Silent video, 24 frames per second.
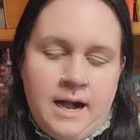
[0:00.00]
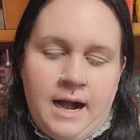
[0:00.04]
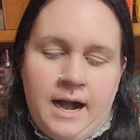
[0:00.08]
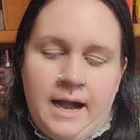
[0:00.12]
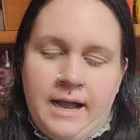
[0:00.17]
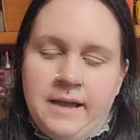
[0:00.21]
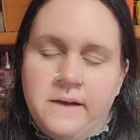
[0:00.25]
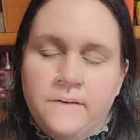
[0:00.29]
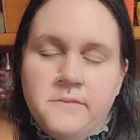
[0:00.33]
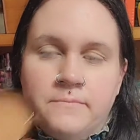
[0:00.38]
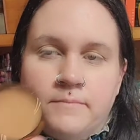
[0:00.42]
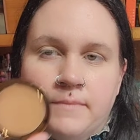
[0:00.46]

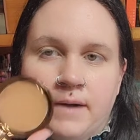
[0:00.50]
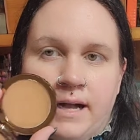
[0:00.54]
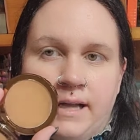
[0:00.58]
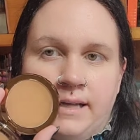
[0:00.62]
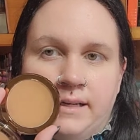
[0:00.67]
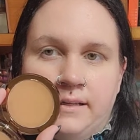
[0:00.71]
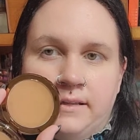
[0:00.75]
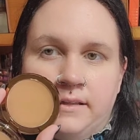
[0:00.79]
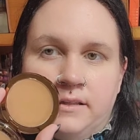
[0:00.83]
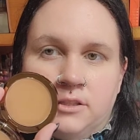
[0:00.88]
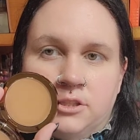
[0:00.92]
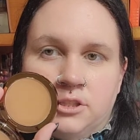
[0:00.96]
I have
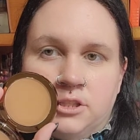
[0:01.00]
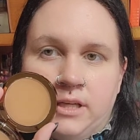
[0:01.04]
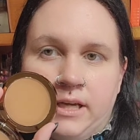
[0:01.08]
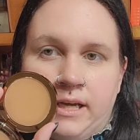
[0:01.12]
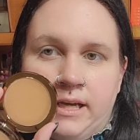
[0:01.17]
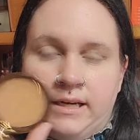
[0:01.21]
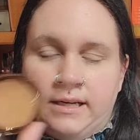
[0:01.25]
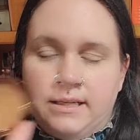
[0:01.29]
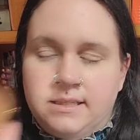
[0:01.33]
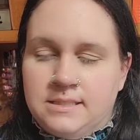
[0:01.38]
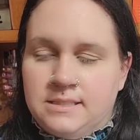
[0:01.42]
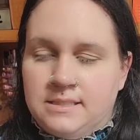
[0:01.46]
mine in the
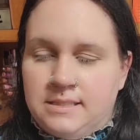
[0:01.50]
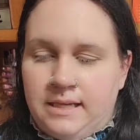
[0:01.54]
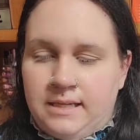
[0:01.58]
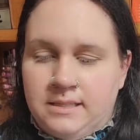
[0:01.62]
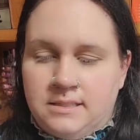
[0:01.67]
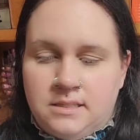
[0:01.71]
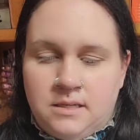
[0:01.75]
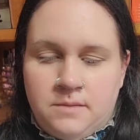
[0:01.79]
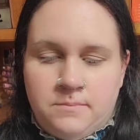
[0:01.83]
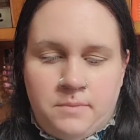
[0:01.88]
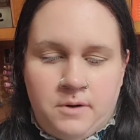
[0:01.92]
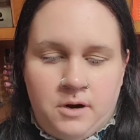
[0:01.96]
shade
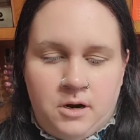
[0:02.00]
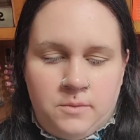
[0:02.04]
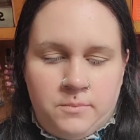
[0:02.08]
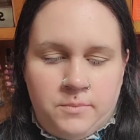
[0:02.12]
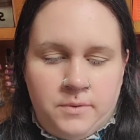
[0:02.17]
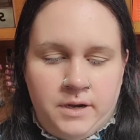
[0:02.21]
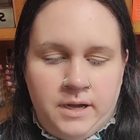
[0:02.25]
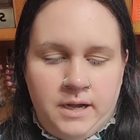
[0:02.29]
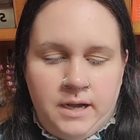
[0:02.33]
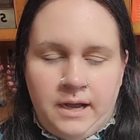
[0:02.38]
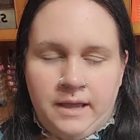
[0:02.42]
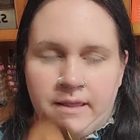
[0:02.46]
Santa
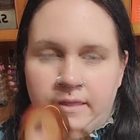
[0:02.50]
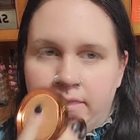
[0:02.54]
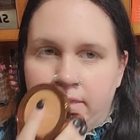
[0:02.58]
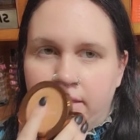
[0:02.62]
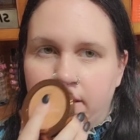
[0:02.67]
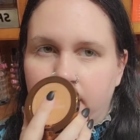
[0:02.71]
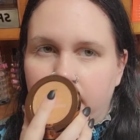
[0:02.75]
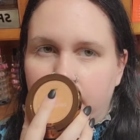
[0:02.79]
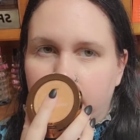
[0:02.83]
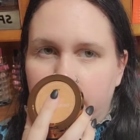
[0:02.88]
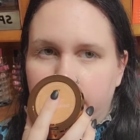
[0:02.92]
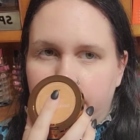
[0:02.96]
Barbara. I
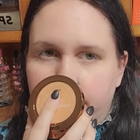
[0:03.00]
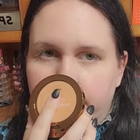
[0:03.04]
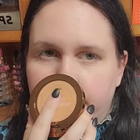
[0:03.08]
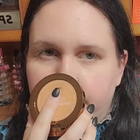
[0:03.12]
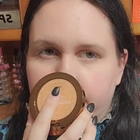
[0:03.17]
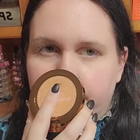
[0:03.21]
think,